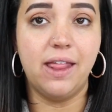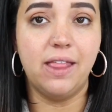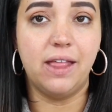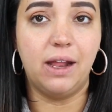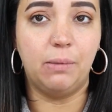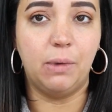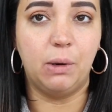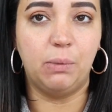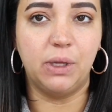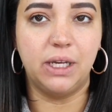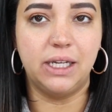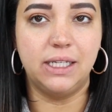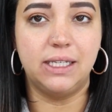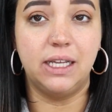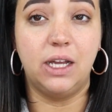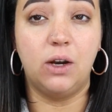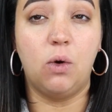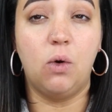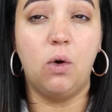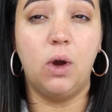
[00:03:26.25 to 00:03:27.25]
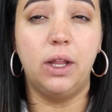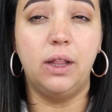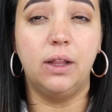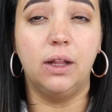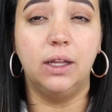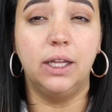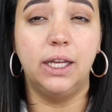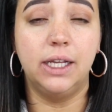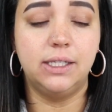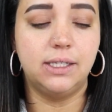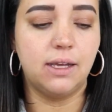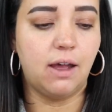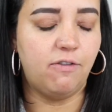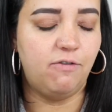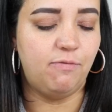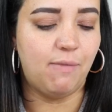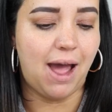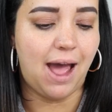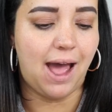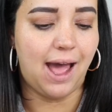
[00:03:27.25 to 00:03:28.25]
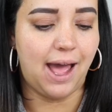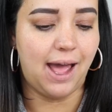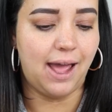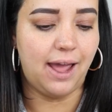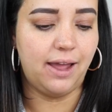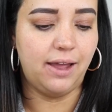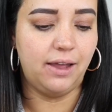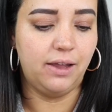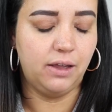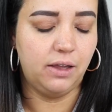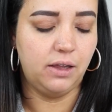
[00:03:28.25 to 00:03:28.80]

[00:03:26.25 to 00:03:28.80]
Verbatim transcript: and then I'm gonna place it on the lids of my eye.